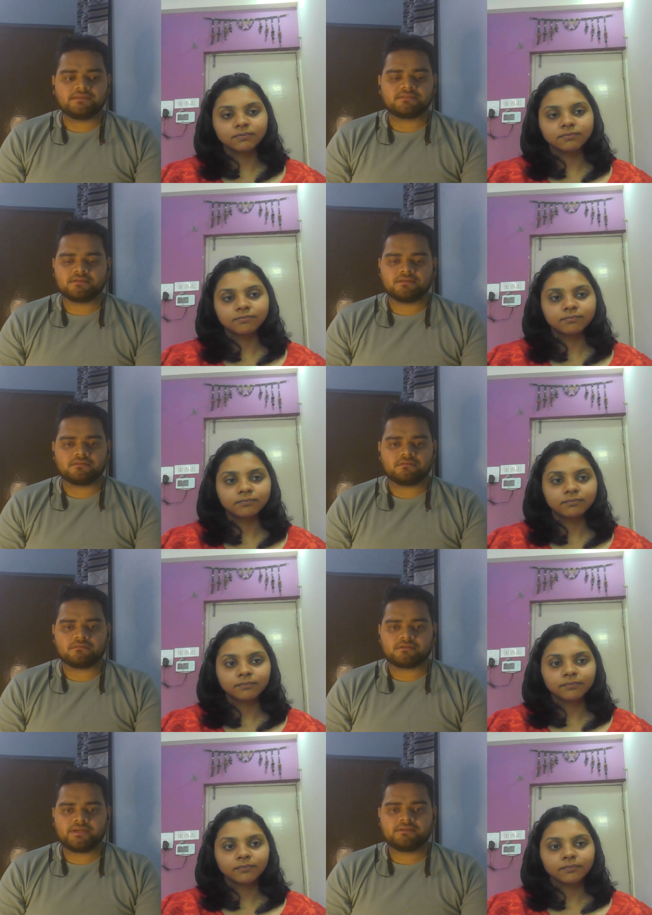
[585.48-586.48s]
Speaker 1: single call,
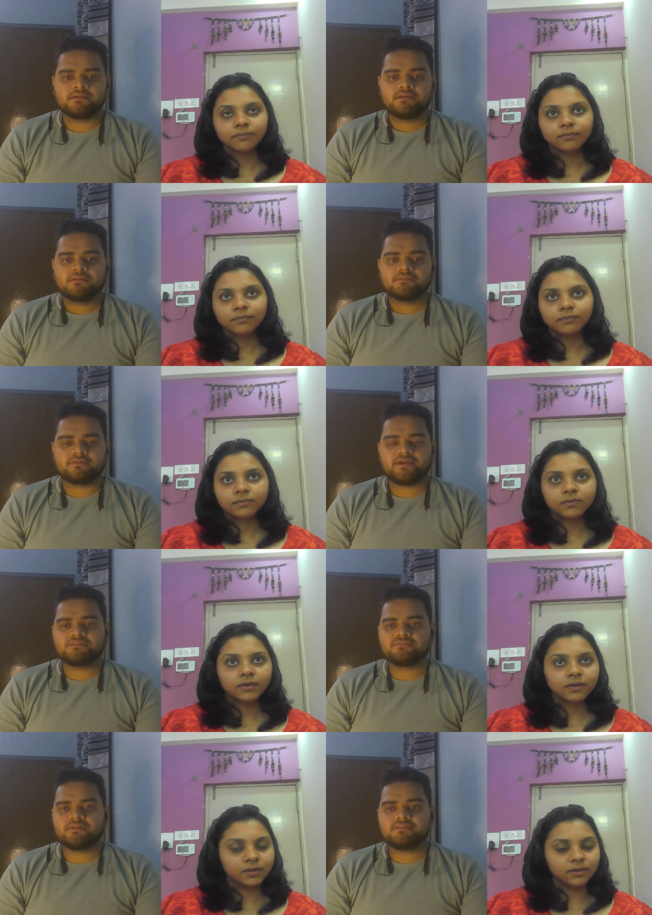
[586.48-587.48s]
right? So guys,
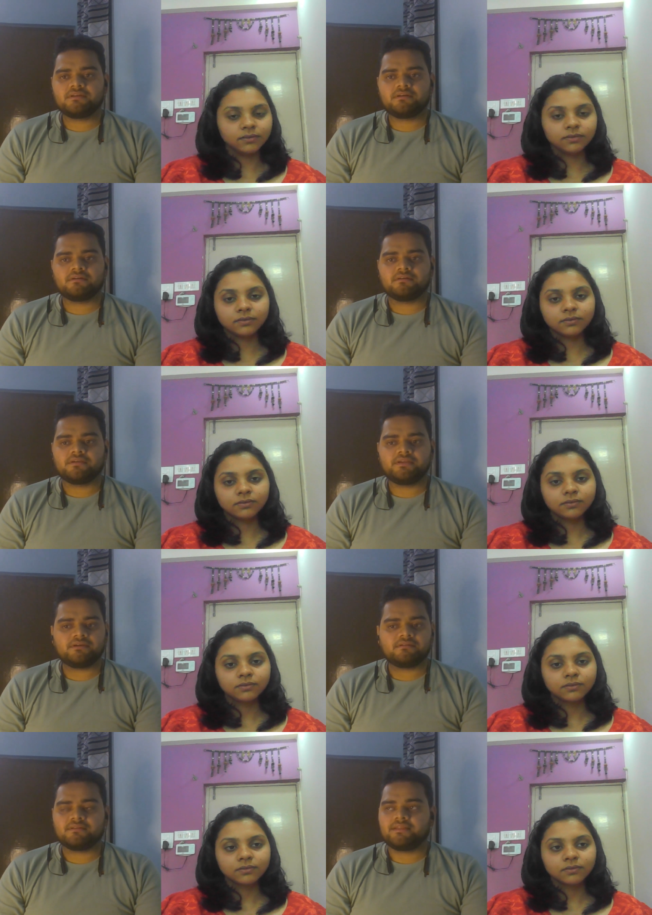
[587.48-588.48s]
you can uh,
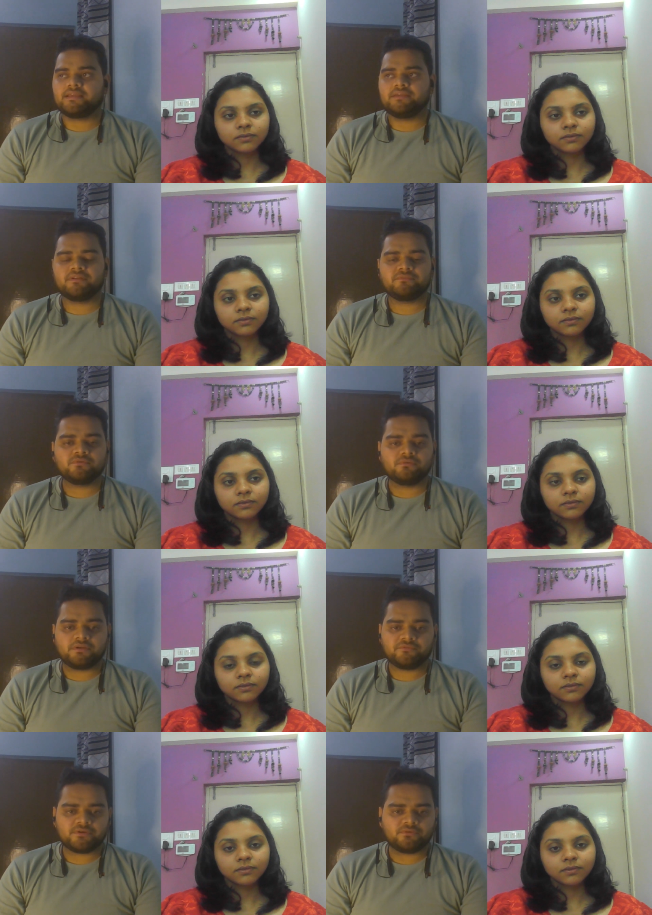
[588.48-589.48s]
hear, like, even if you
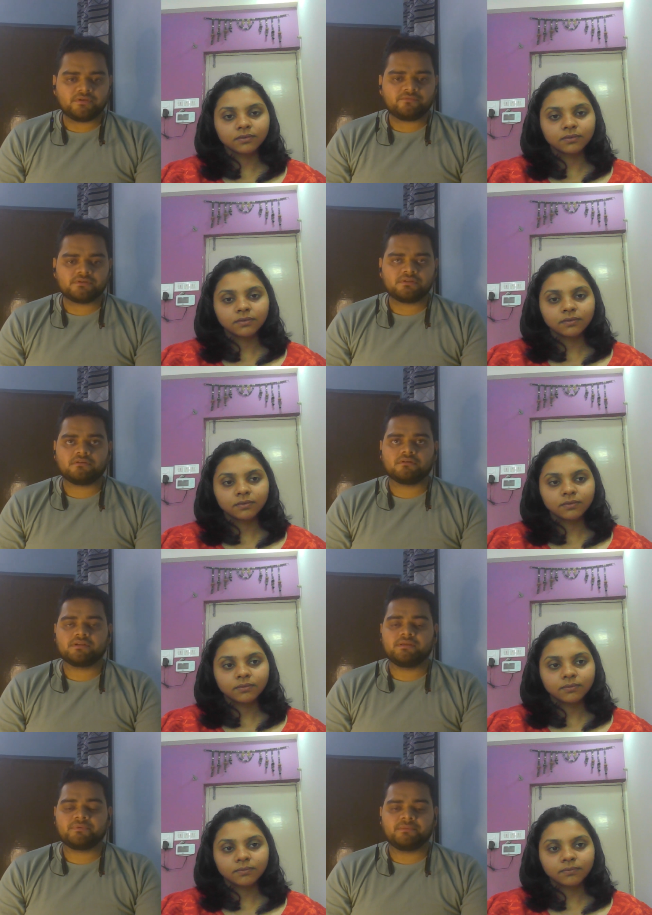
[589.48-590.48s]
if you're going for the
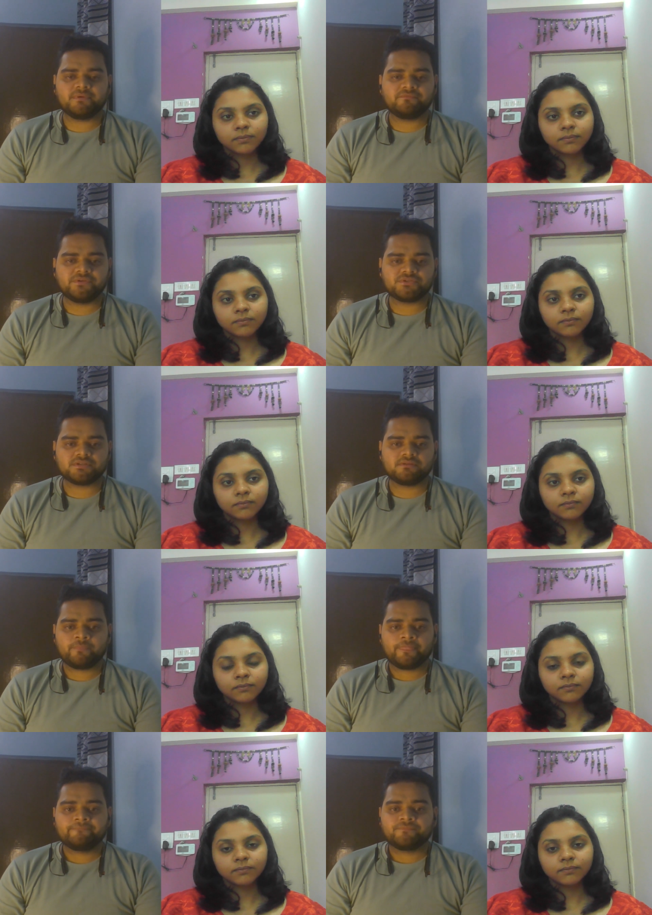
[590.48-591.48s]
Naukri Premium feature,
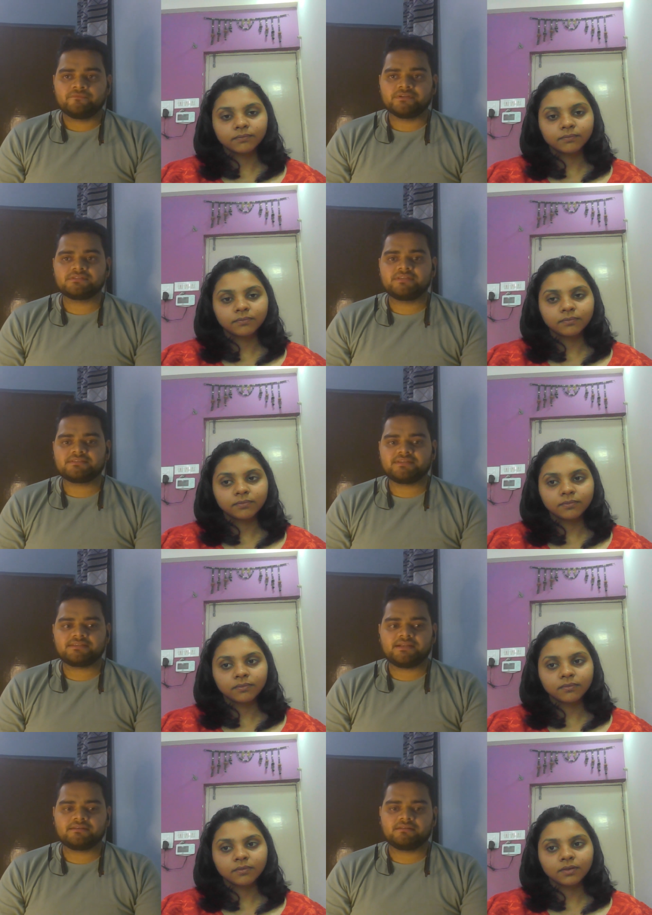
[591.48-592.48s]
which they say
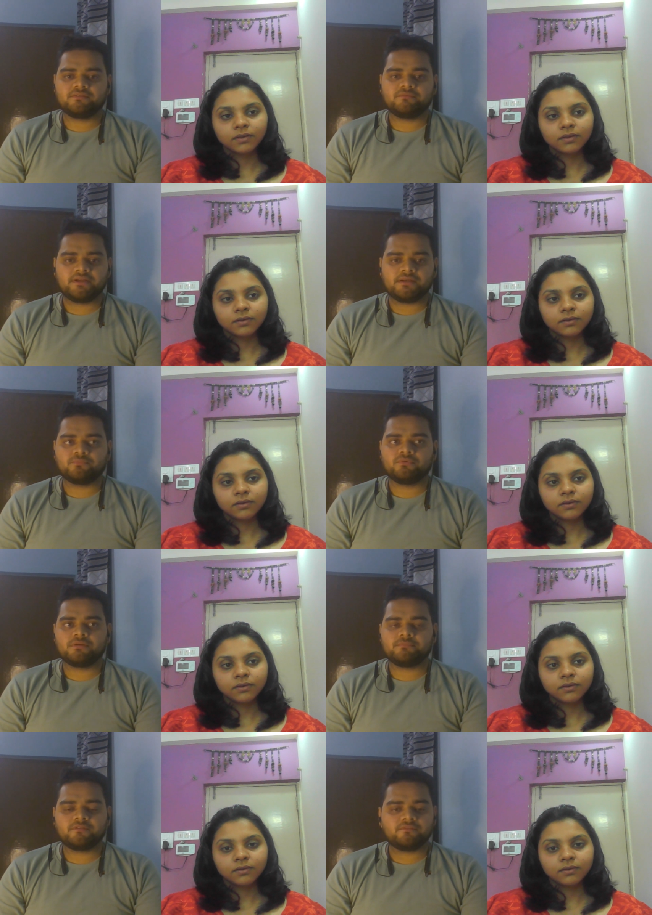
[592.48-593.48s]
that uh, you will get more
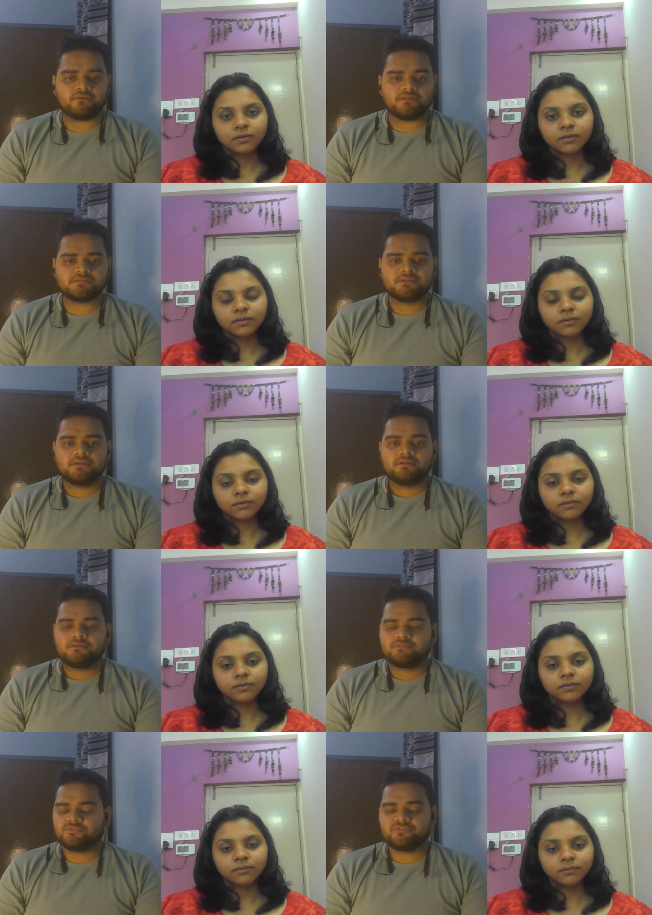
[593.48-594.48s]
number of calls.
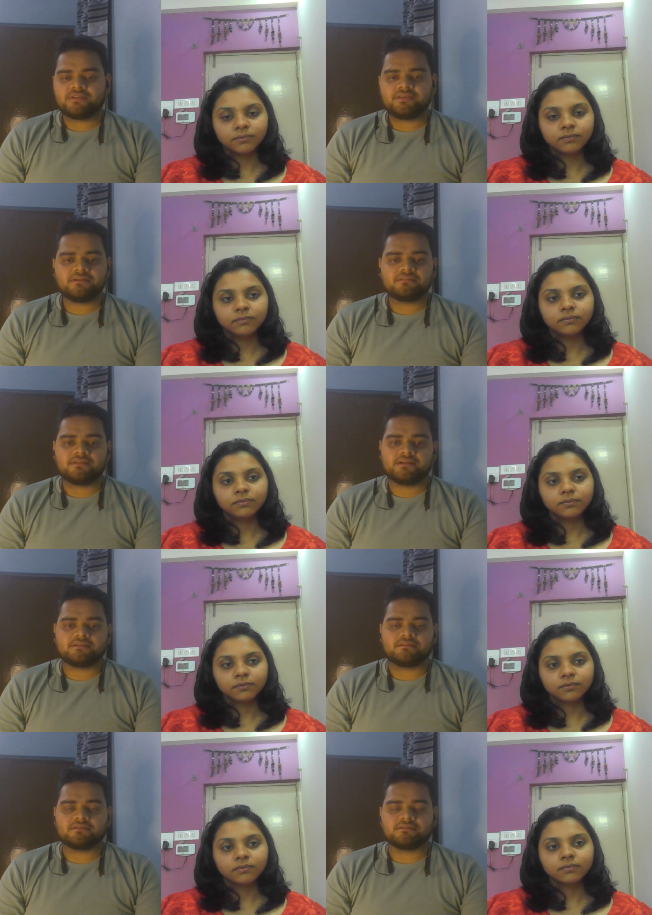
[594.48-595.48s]
So you can hear
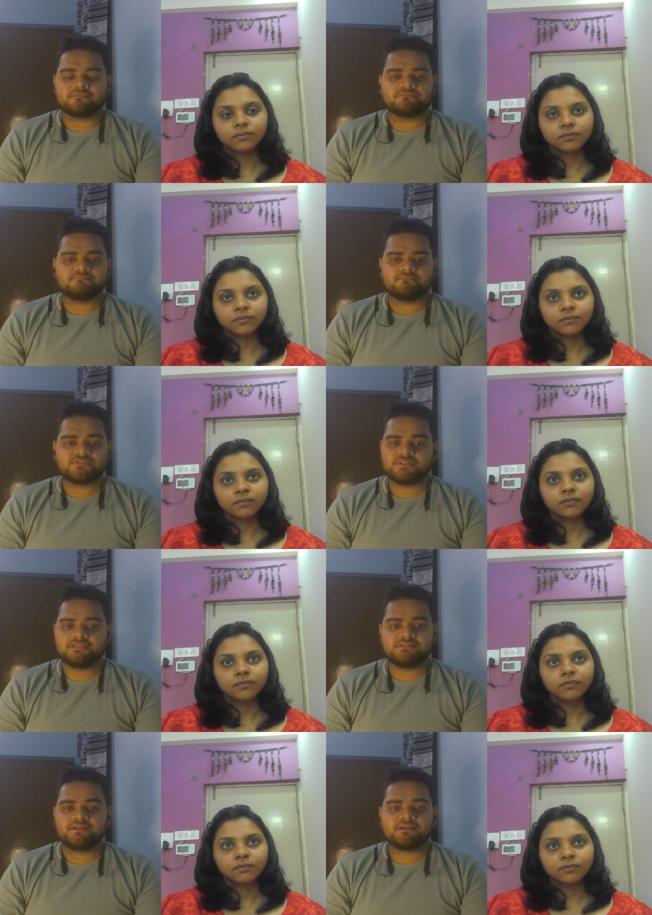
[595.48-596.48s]
that uh,
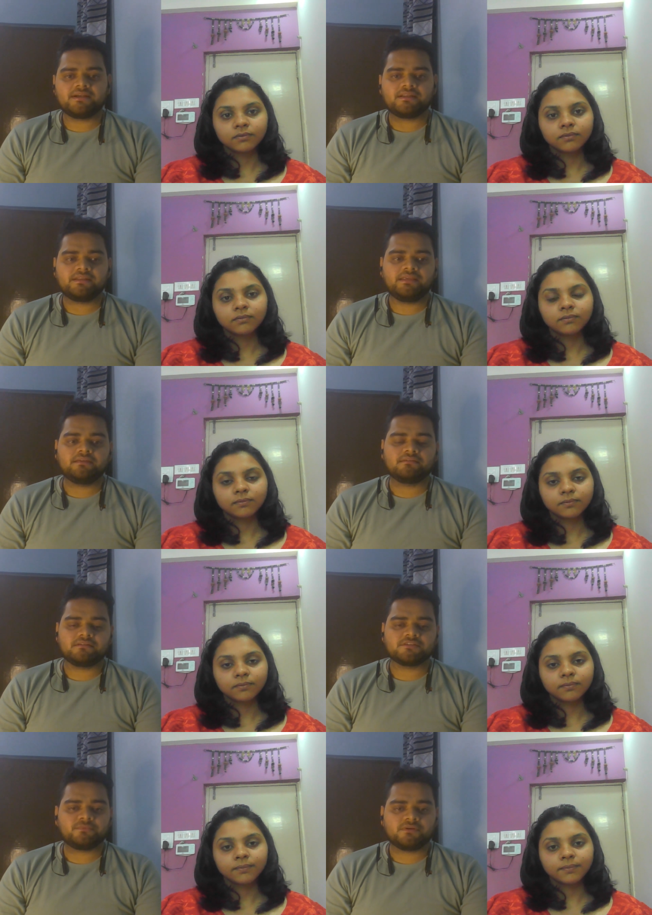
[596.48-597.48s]
she didn't get any
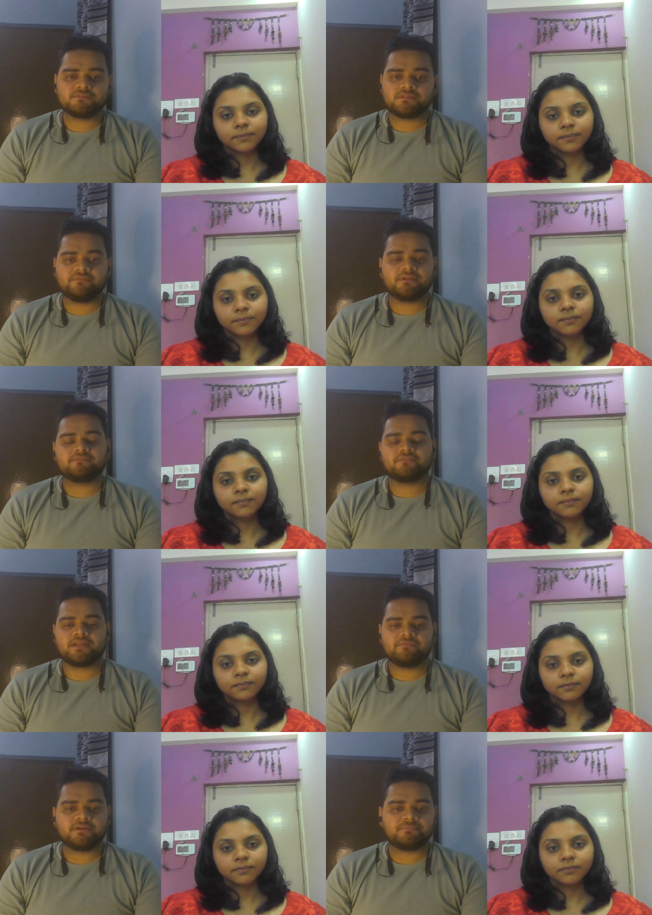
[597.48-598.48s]
response even after
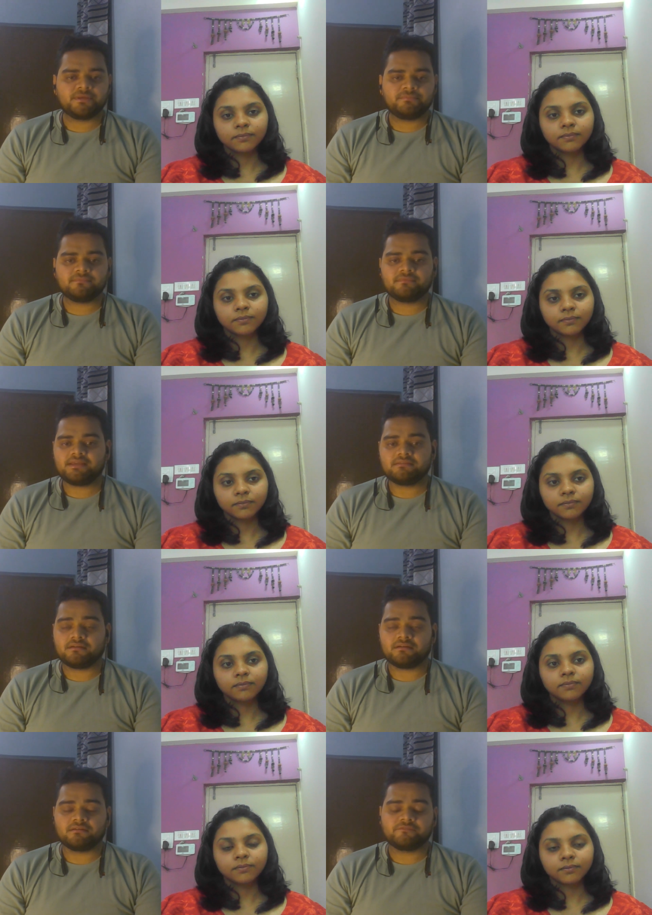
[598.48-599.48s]
having a premium like
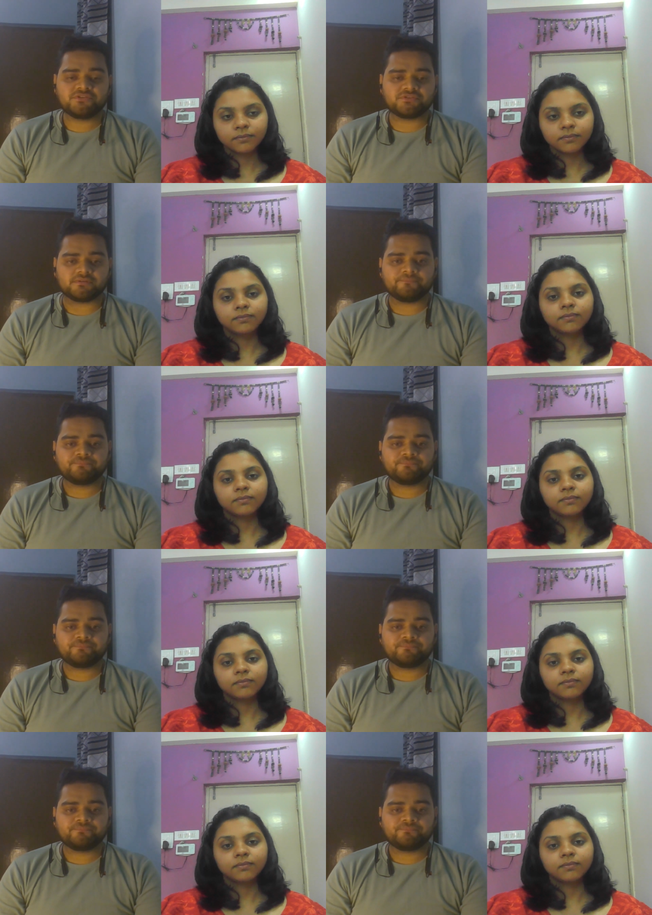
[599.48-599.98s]
uh, feature.